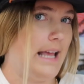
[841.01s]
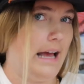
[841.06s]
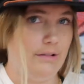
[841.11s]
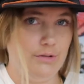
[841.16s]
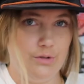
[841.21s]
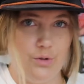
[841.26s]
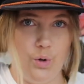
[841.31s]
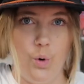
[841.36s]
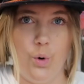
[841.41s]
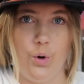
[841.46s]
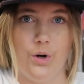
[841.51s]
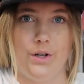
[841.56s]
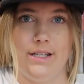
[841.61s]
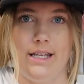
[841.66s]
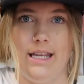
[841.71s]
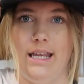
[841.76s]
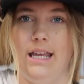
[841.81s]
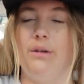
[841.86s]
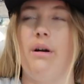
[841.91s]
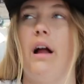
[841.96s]

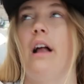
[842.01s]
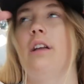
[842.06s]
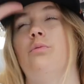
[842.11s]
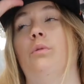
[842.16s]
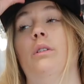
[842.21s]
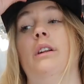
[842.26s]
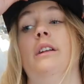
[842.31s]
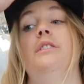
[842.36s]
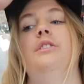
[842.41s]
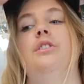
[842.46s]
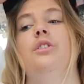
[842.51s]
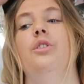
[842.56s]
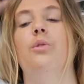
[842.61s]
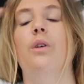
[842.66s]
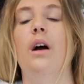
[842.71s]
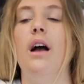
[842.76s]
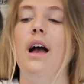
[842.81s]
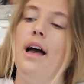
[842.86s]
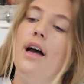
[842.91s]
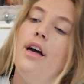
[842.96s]
outdoorsy where I just wanted
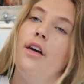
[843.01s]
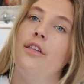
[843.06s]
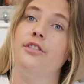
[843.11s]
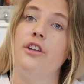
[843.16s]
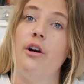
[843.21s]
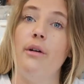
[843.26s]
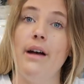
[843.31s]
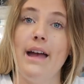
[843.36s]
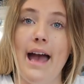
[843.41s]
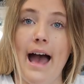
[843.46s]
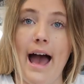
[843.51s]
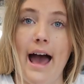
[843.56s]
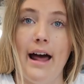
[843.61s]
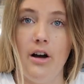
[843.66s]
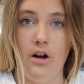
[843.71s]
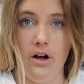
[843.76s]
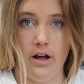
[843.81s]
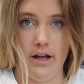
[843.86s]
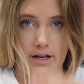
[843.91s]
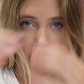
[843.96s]
to throw a hat
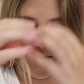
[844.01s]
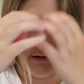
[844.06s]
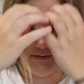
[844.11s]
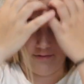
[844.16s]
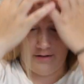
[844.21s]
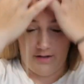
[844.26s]
on.